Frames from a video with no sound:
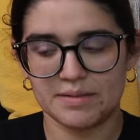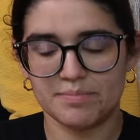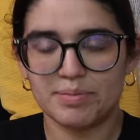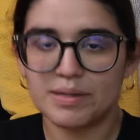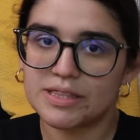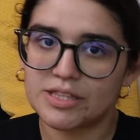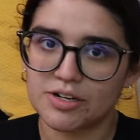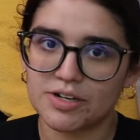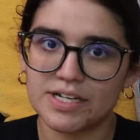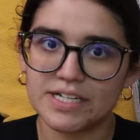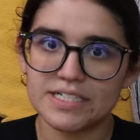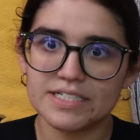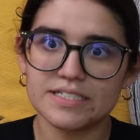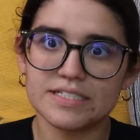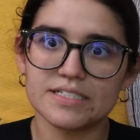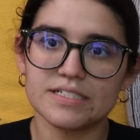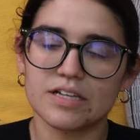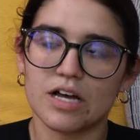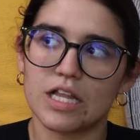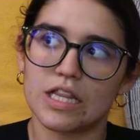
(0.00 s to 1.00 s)
But there
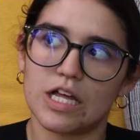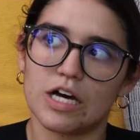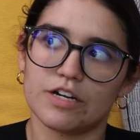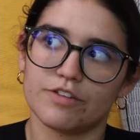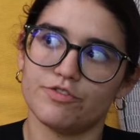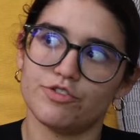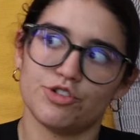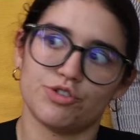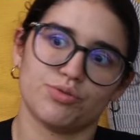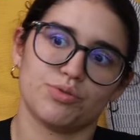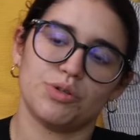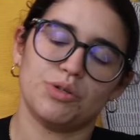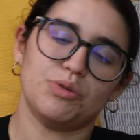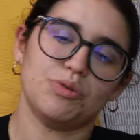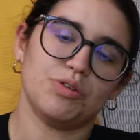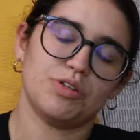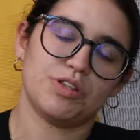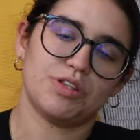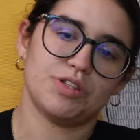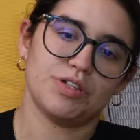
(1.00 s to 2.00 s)
is a lot of
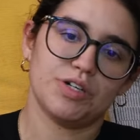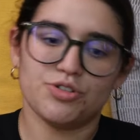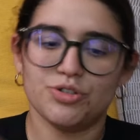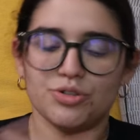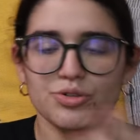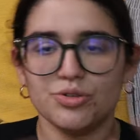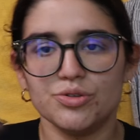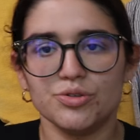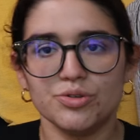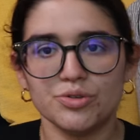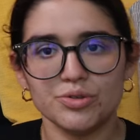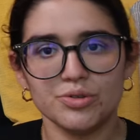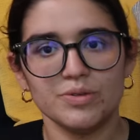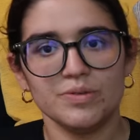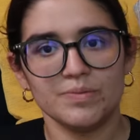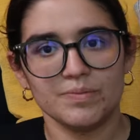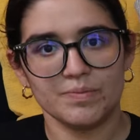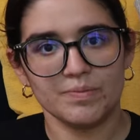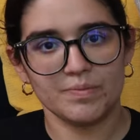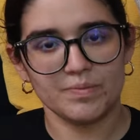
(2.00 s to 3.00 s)
truth
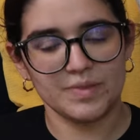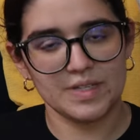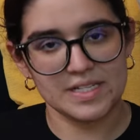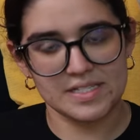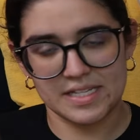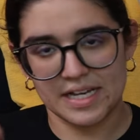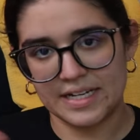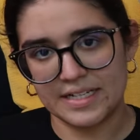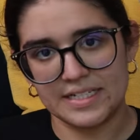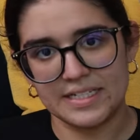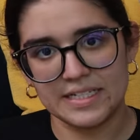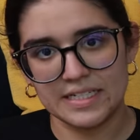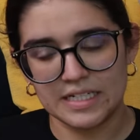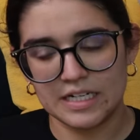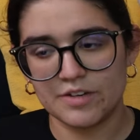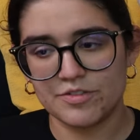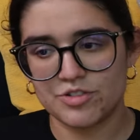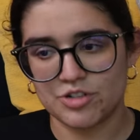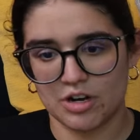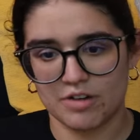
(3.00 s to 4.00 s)
to this
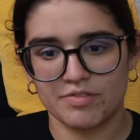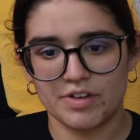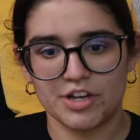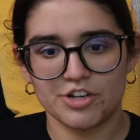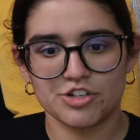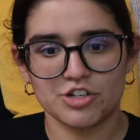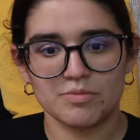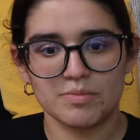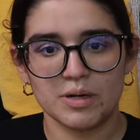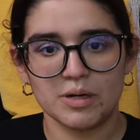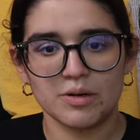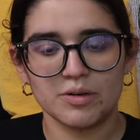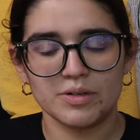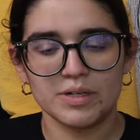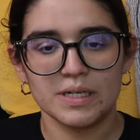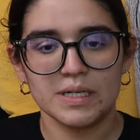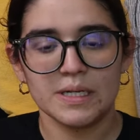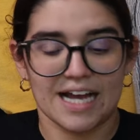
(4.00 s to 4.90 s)
idea of starvation mode.